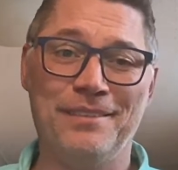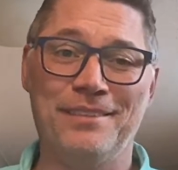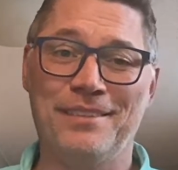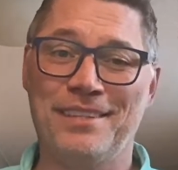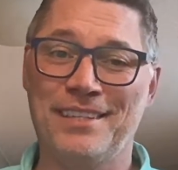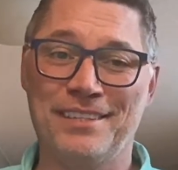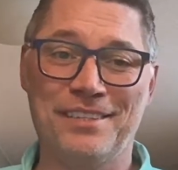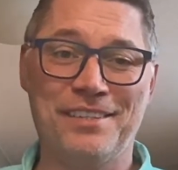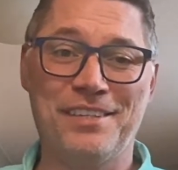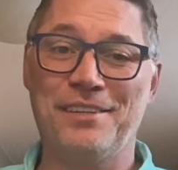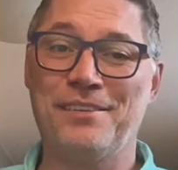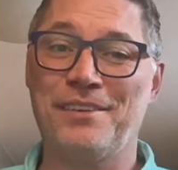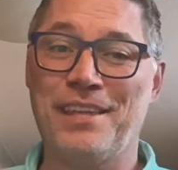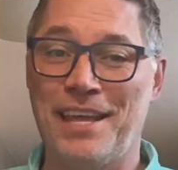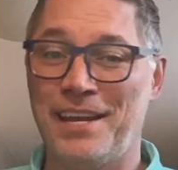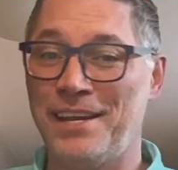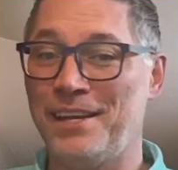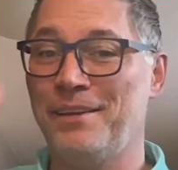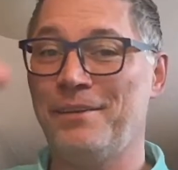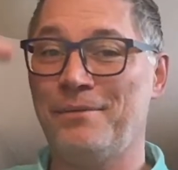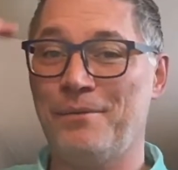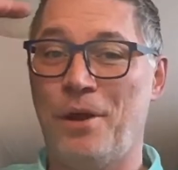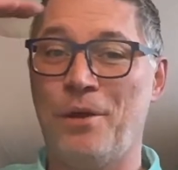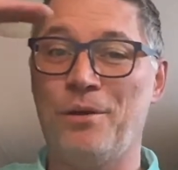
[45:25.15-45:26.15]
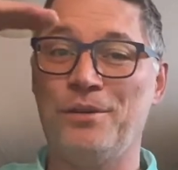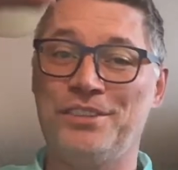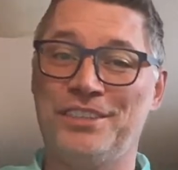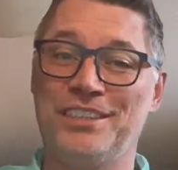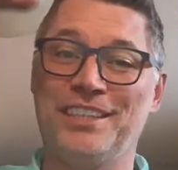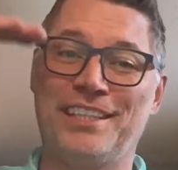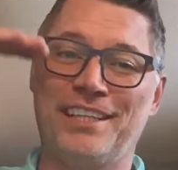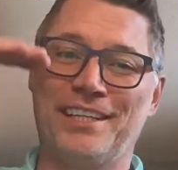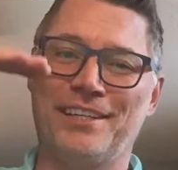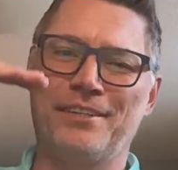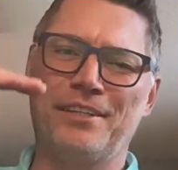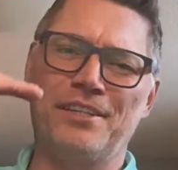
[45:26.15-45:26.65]
consider that
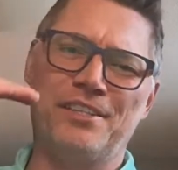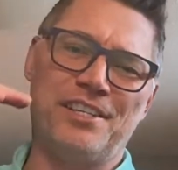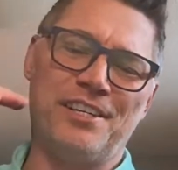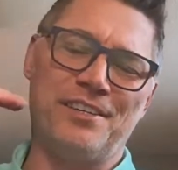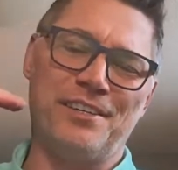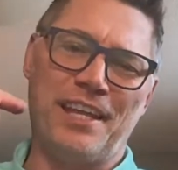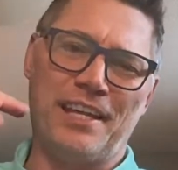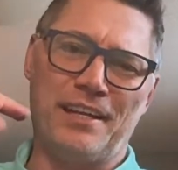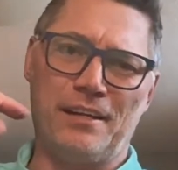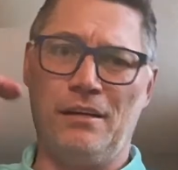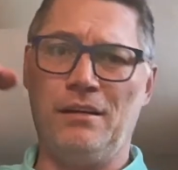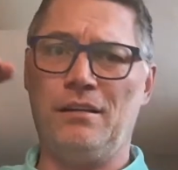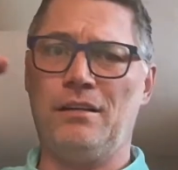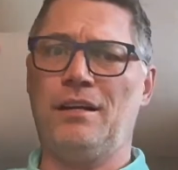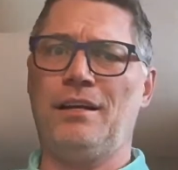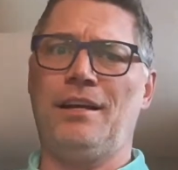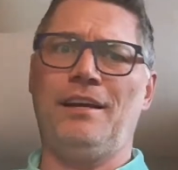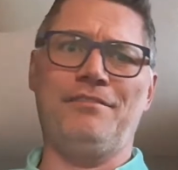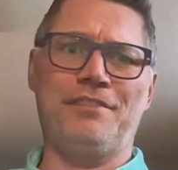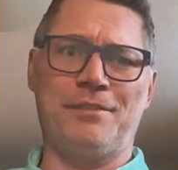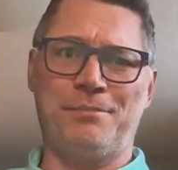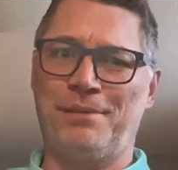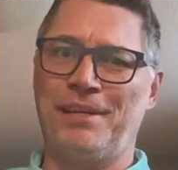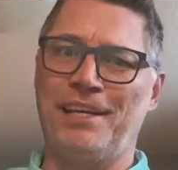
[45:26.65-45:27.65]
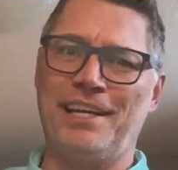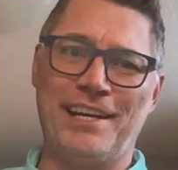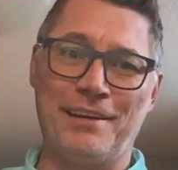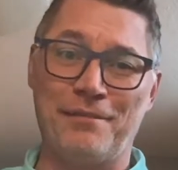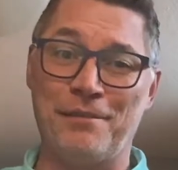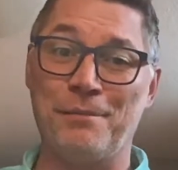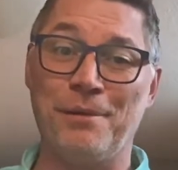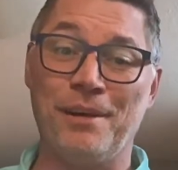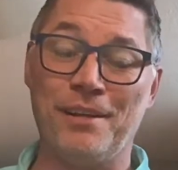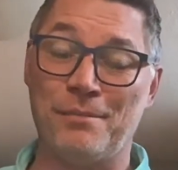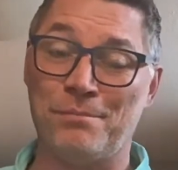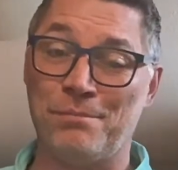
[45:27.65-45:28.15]
hosting increase. You're like, oh, I have to pay it every
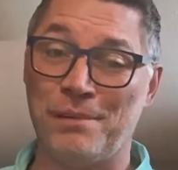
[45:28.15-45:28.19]
month,